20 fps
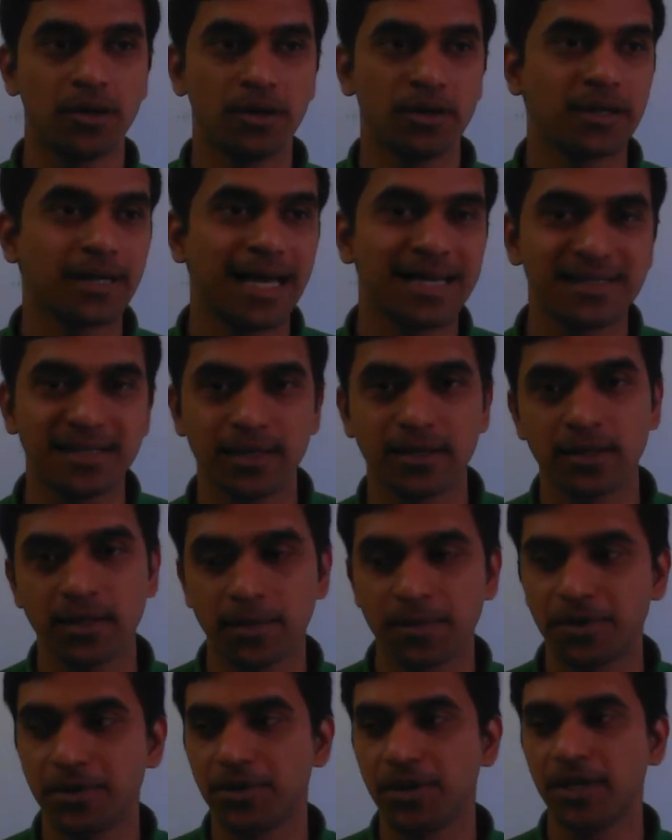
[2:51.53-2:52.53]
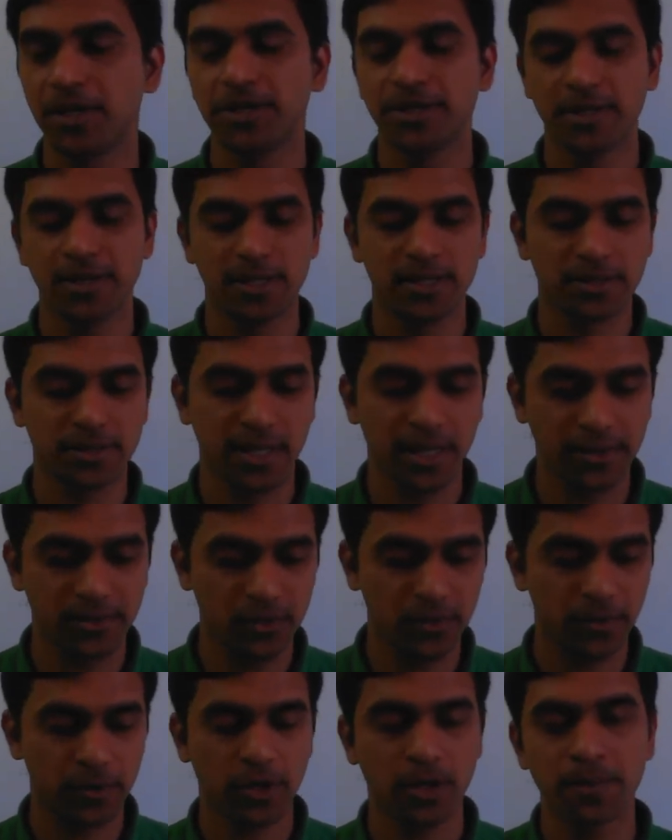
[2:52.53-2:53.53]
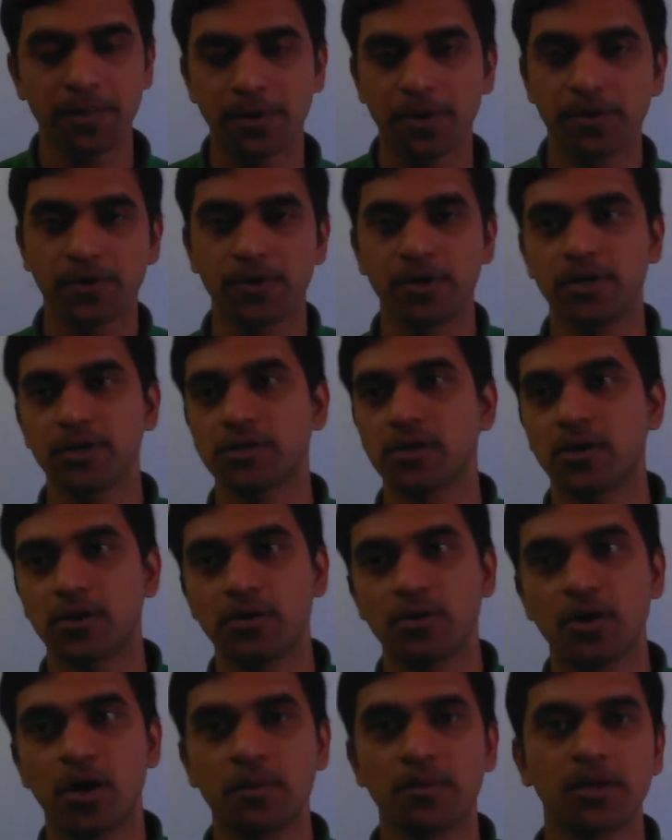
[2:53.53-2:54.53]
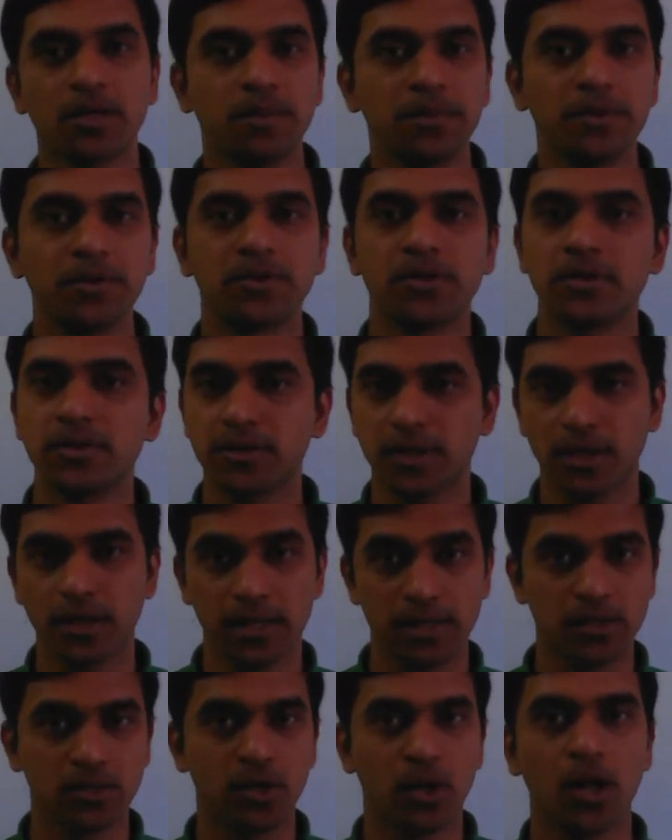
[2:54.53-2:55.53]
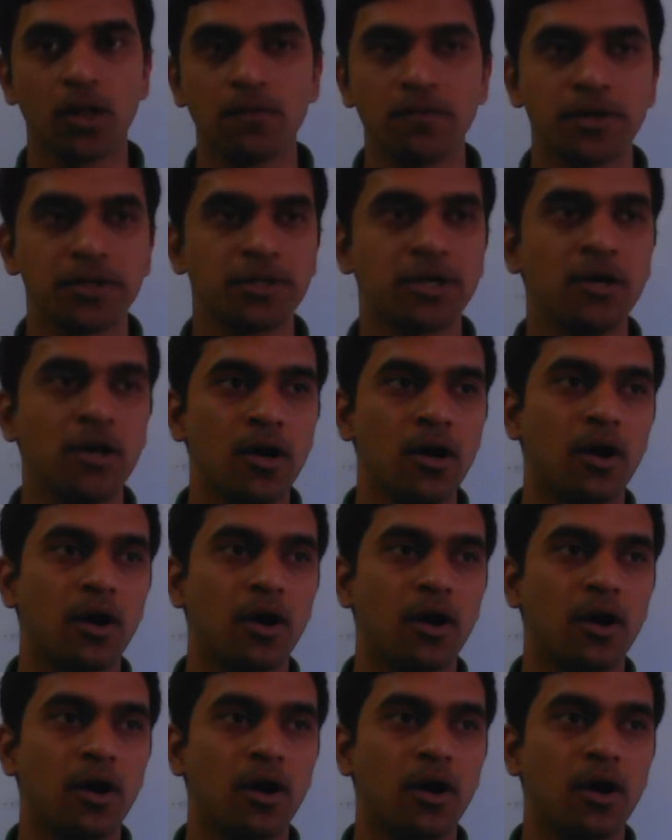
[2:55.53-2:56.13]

Classical computations like supercomputers or normal computers can solve it,